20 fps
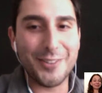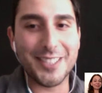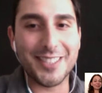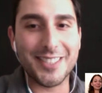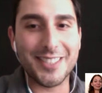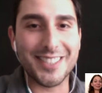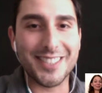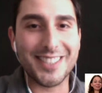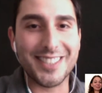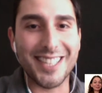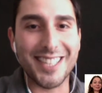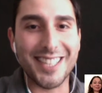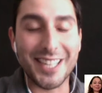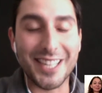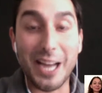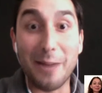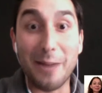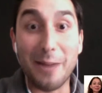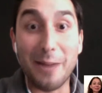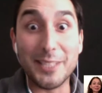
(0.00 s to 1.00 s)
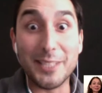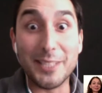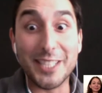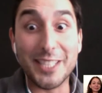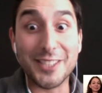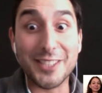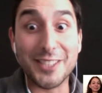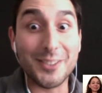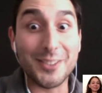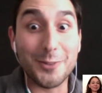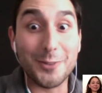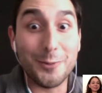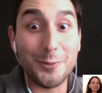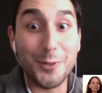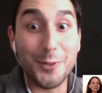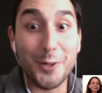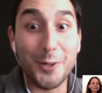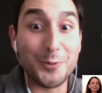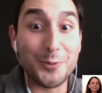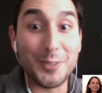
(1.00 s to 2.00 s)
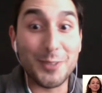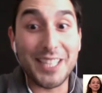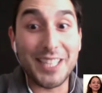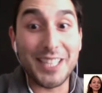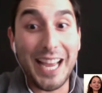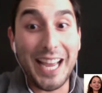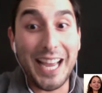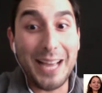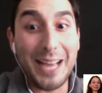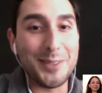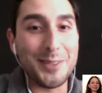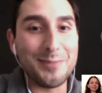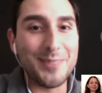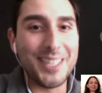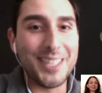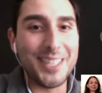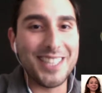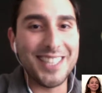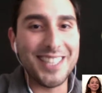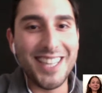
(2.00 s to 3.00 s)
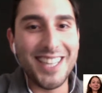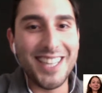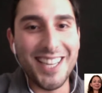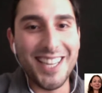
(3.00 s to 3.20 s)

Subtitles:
It's a competition, so who knows what's going to happen, but.